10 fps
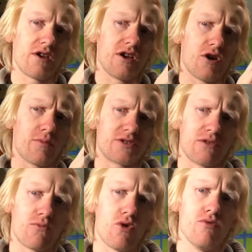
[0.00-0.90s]
opposite
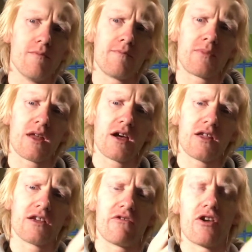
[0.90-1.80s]
wall.
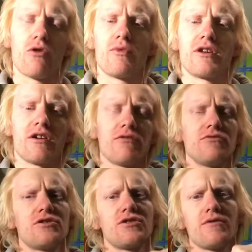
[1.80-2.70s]
There are no
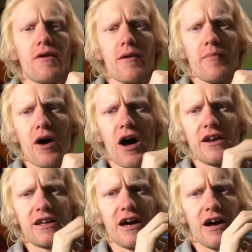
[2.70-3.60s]
windows, but I'd
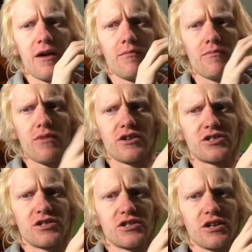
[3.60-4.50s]
get a
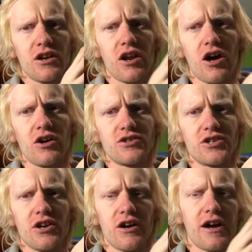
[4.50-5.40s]
much
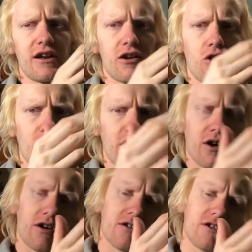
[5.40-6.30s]
larger and longer
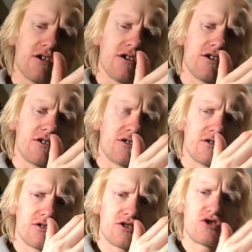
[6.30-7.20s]

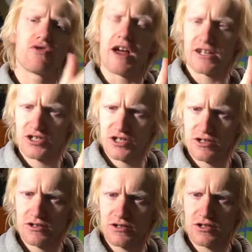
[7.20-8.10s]
stretch
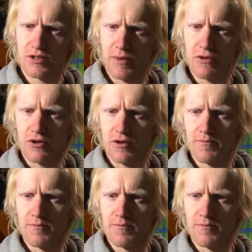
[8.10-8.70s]
to build on,